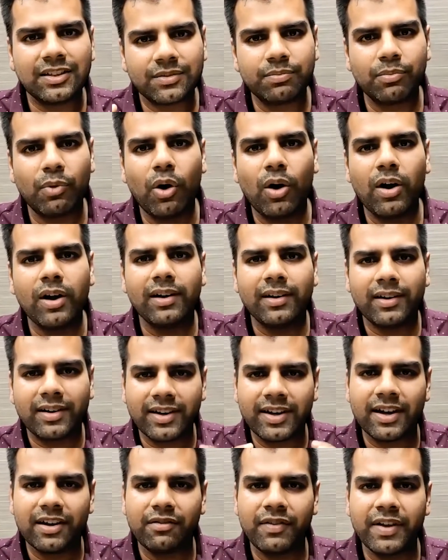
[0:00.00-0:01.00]
small
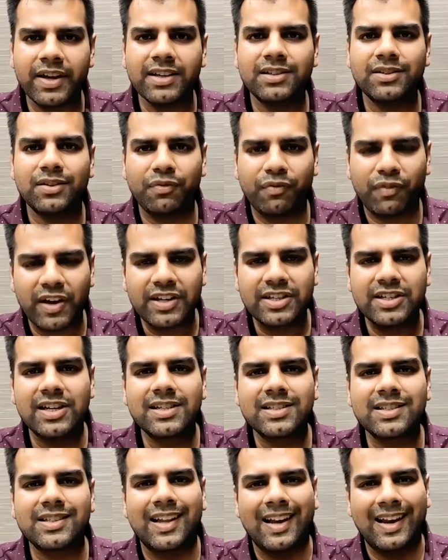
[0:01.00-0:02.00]
rear wings
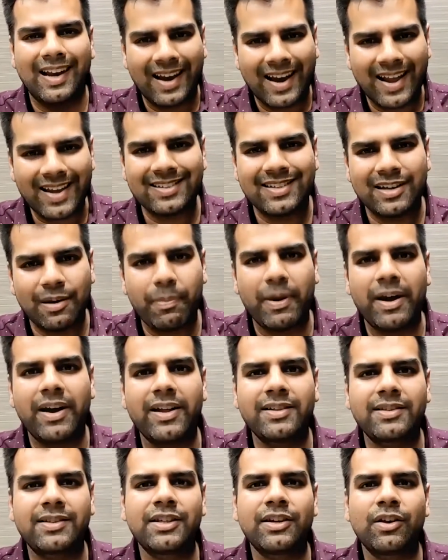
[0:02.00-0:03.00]
features less
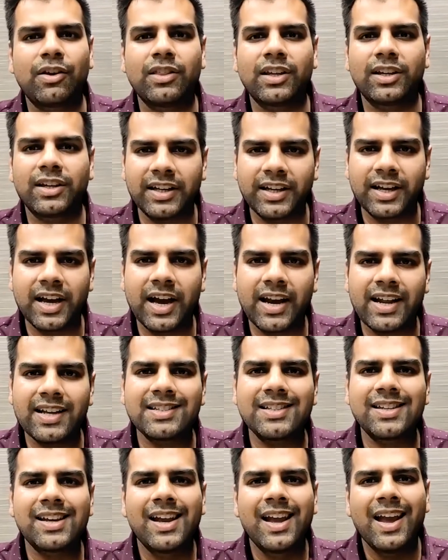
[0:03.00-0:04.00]
dependency on the
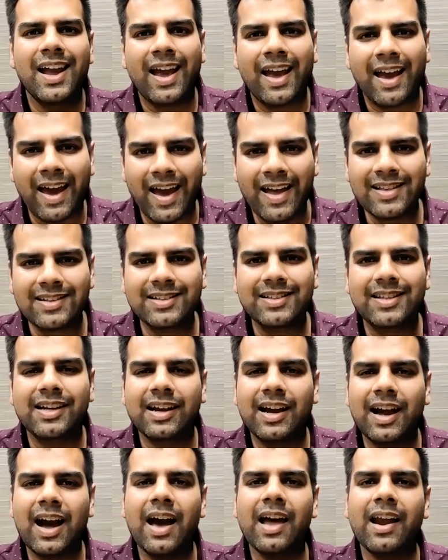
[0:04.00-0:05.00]
DRS. Hence, the
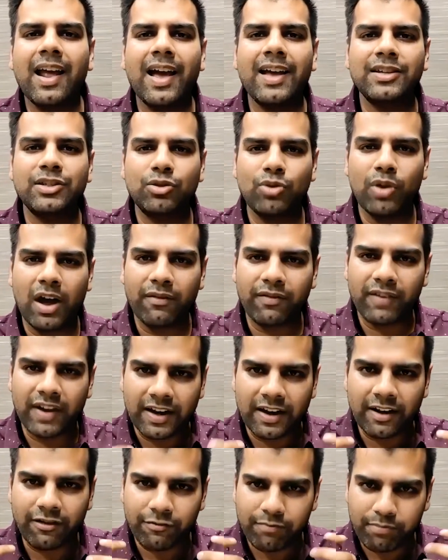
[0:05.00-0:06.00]
car has to have
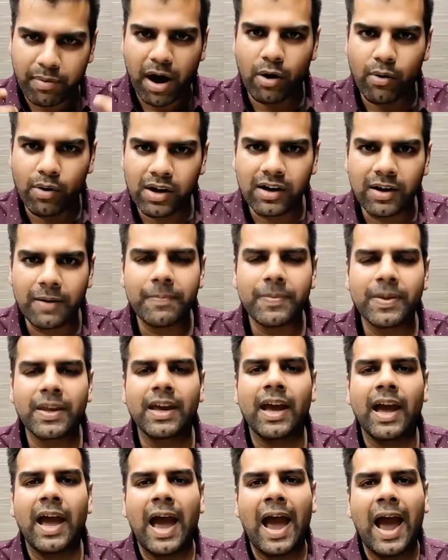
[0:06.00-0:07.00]
enough power
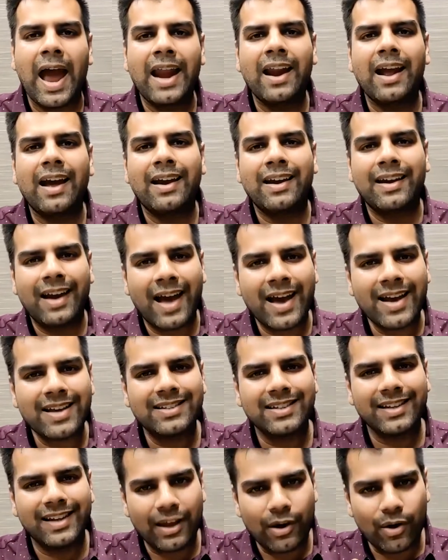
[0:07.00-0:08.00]
and a nice
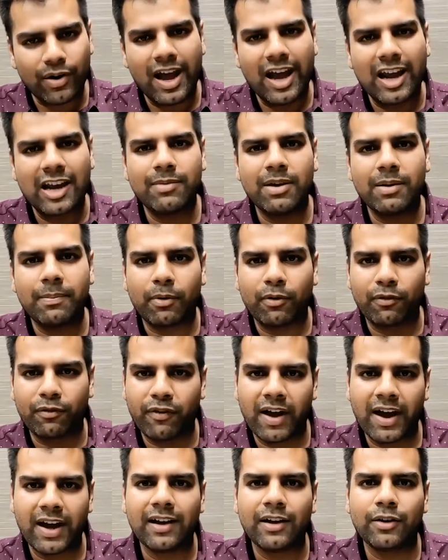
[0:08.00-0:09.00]
aerodynamic
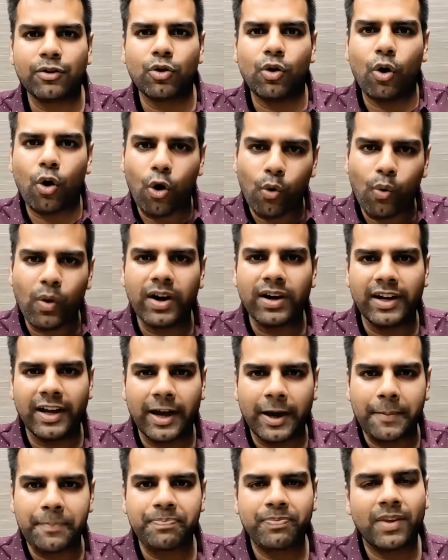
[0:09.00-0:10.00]
profile to
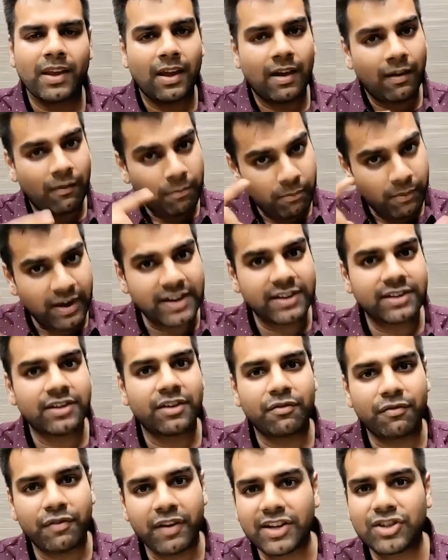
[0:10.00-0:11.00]
overtake, because
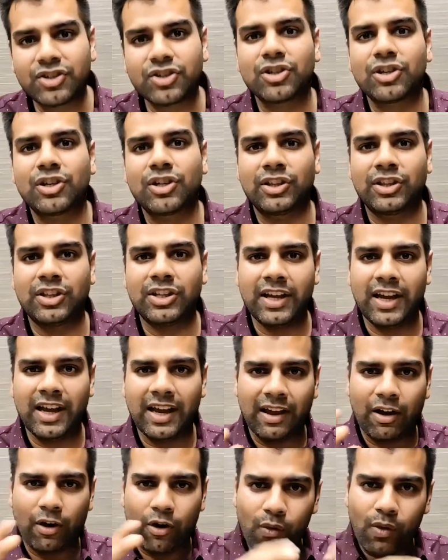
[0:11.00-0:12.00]
of which the
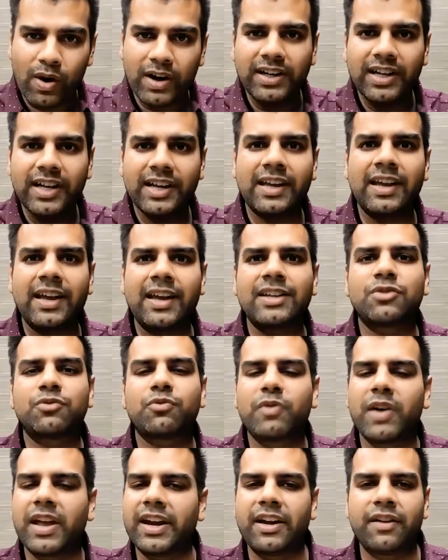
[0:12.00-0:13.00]
overtaking is
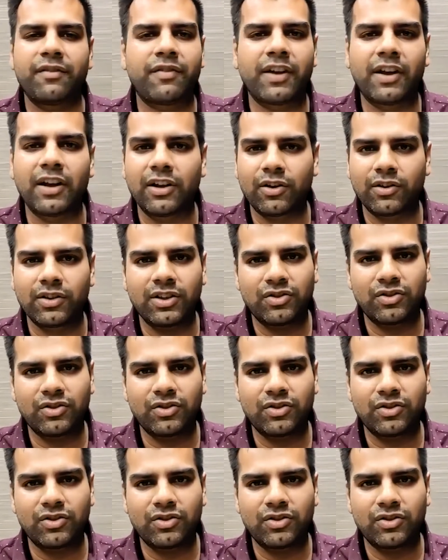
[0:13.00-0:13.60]
very difficult on this